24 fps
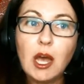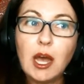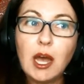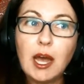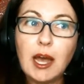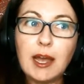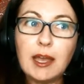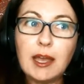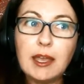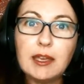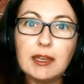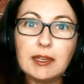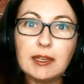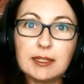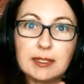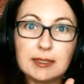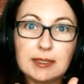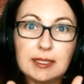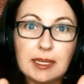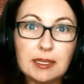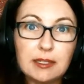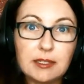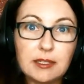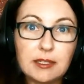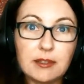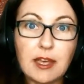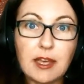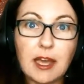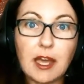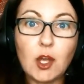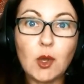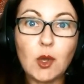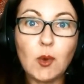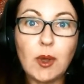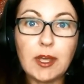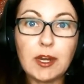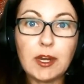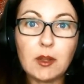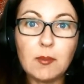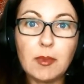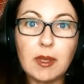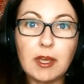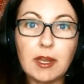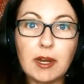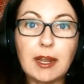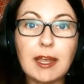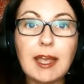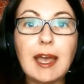I extended that quite a
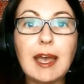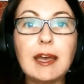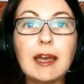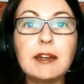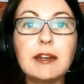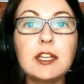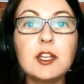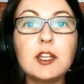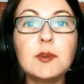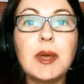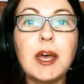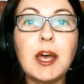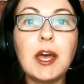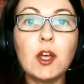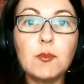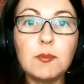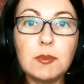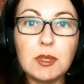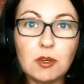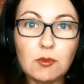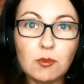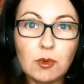bit. I had him help me